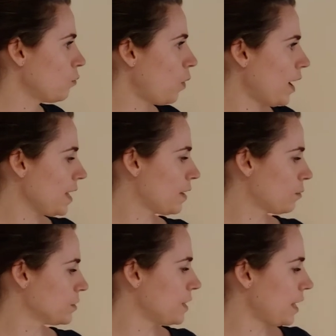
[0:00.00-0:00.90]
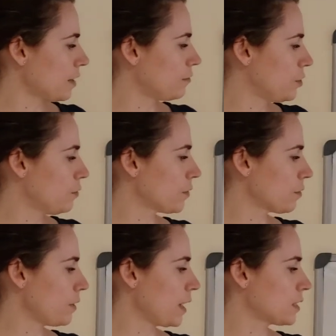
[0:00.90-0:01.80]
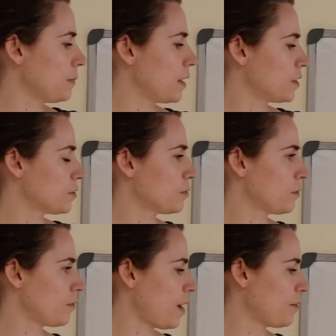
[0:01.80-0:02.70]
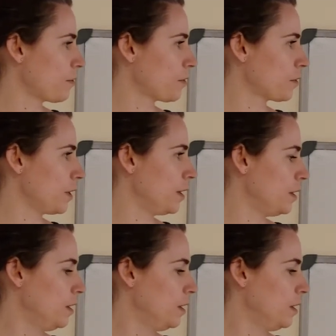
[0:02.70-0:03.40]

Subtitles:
y equals negative 2 over 3x minus 5 over 3.